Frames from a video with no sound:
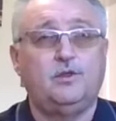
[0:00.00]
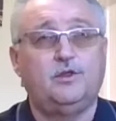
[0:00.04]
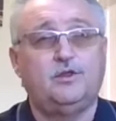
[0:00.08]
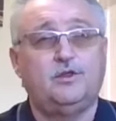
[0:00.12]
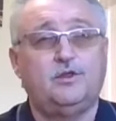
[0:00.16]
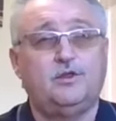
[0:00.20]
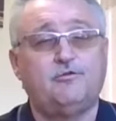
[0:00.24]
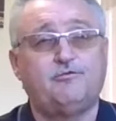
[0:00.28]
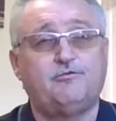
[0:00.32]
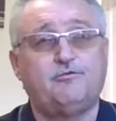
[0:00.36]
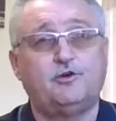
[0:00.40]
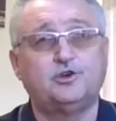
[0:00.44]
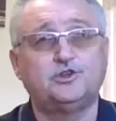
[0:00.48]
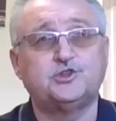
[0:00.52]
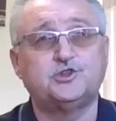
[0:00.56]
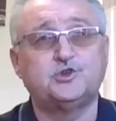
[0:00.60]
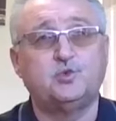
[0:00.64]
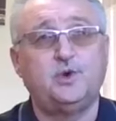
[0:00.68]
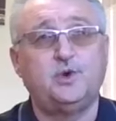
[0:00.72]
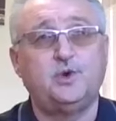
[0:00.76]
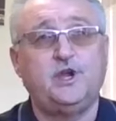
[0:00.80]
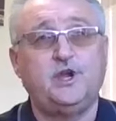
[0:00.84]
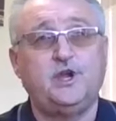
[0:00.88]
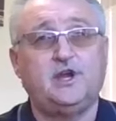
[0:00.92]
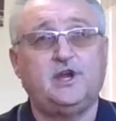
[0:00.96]
the first
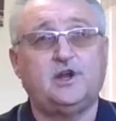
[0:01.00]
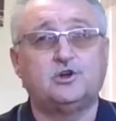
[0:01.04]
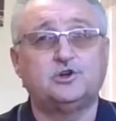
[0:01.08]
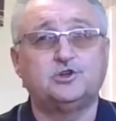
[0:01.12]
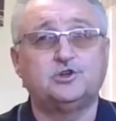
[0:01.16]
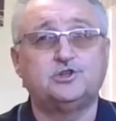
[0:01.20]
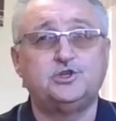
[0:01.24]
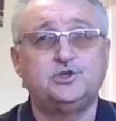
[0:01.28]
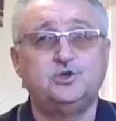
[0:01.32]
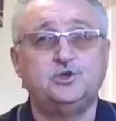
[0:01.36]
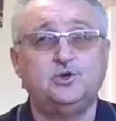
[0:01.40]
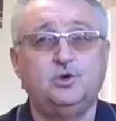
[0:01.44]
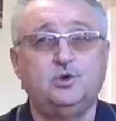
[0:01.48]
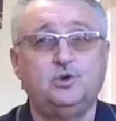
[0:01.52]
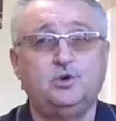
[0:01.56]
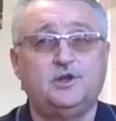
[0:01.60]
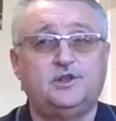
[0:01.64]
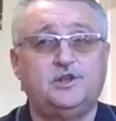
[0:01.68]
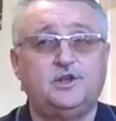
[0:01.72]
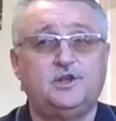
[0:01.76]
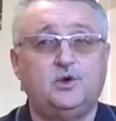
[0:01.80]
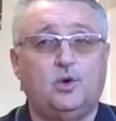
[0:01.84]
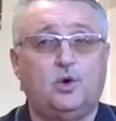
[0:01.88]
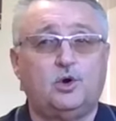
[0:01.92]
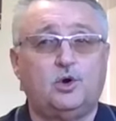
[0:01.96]
week or 2 that the
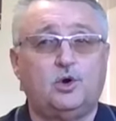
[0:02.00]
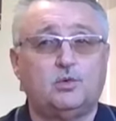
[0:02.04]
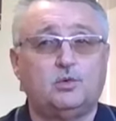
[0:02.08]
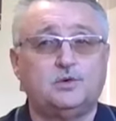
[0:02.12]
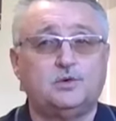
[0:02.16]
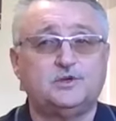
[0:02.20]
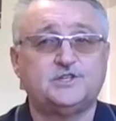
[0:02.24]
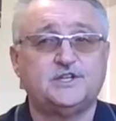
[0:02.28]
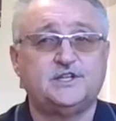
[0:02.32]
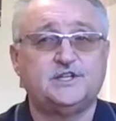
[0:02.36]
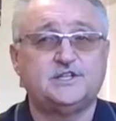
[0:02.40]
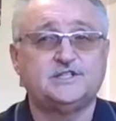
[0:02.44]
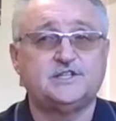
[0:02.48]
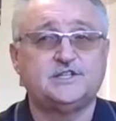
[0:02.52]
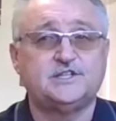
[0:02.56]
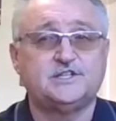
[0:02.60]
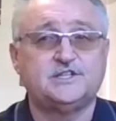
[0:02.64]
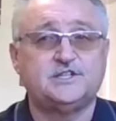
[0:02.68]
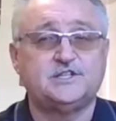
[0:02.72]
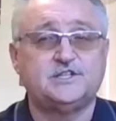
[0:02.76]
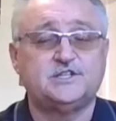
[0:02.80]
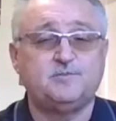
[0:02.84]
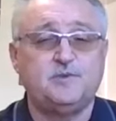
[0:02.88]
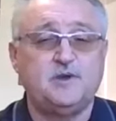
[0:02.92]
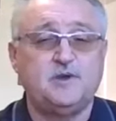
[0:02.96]
order was in
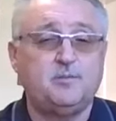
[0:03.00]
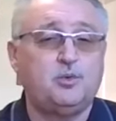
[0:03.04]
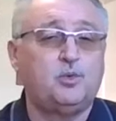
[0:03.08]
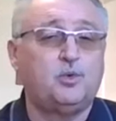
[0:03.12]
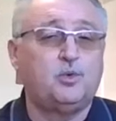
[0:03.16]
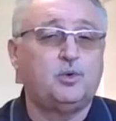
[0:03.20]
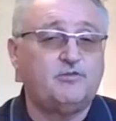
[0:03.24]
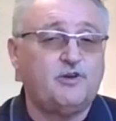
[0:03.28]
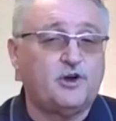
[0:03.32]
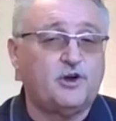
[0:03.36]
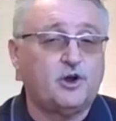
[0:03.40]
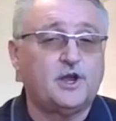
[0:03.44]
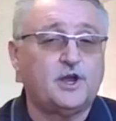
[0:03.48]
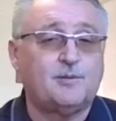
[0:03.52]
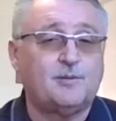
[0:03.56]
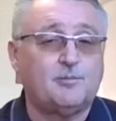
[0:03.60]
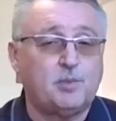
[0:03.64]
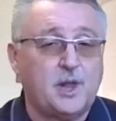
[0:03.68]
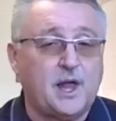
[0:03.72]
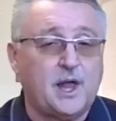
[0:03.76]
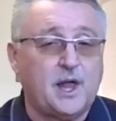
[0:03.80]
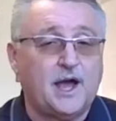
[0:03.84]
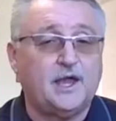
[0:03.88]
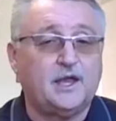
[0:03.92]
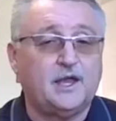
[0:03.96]
existence, people were very
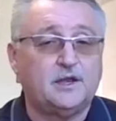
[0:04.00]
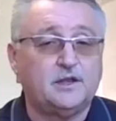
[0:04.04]
compliant.